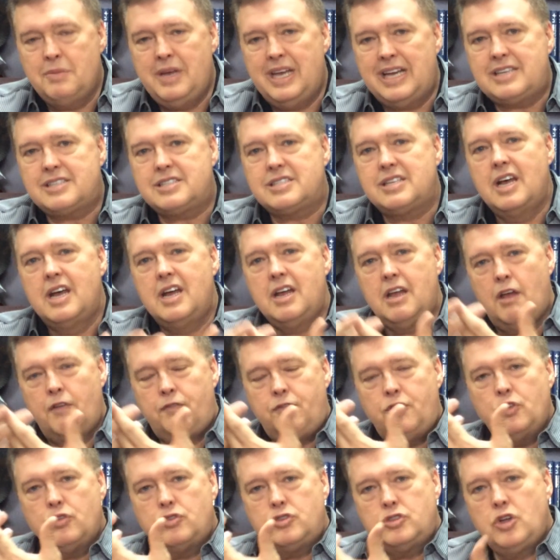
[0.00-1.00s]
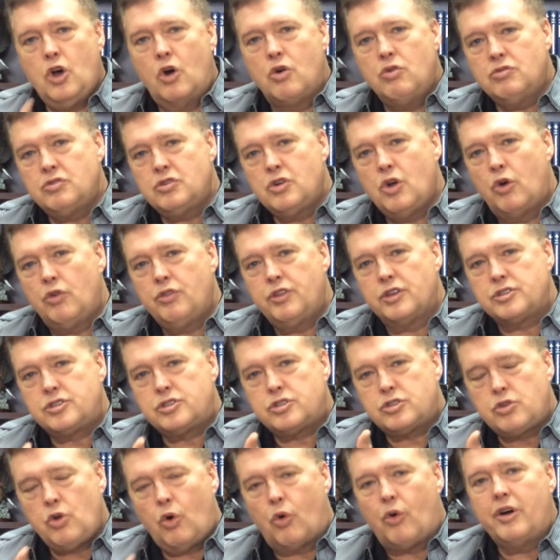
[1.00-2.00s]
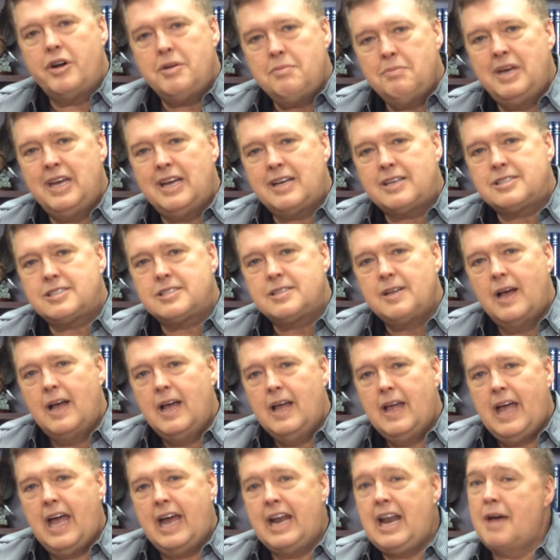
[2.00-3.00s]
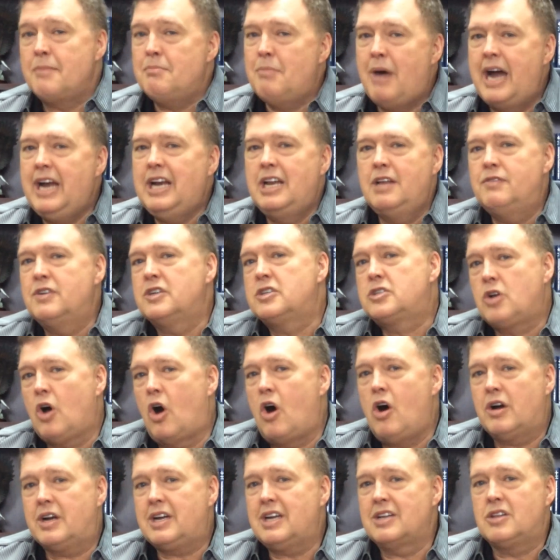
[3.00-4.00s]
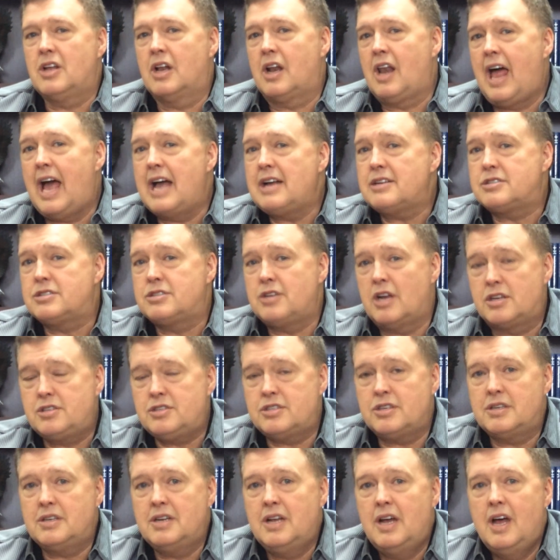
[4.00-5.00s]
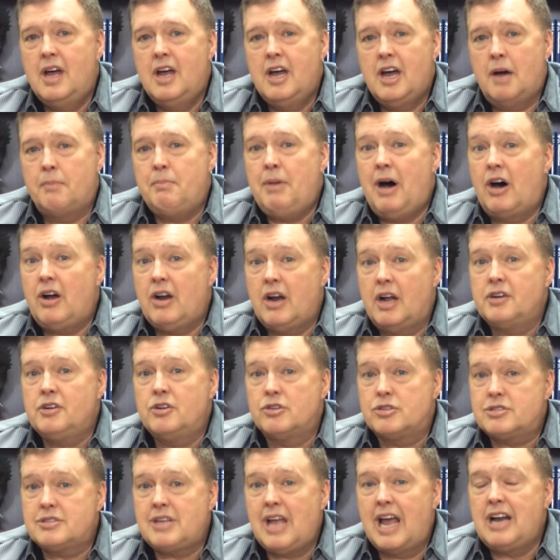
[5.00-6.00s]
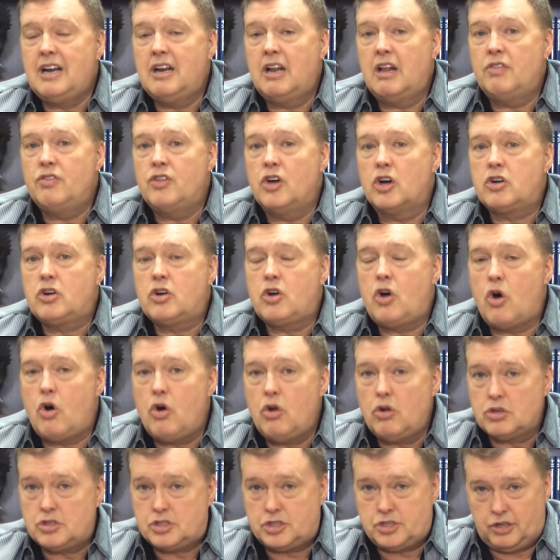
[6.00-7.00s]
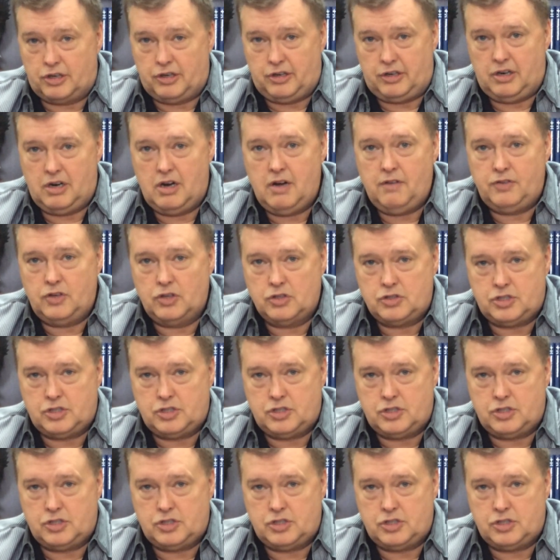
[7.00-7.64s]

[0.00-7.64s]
mix, if you don't know the story mix. And I might even talk in the last session about understanding the culture of your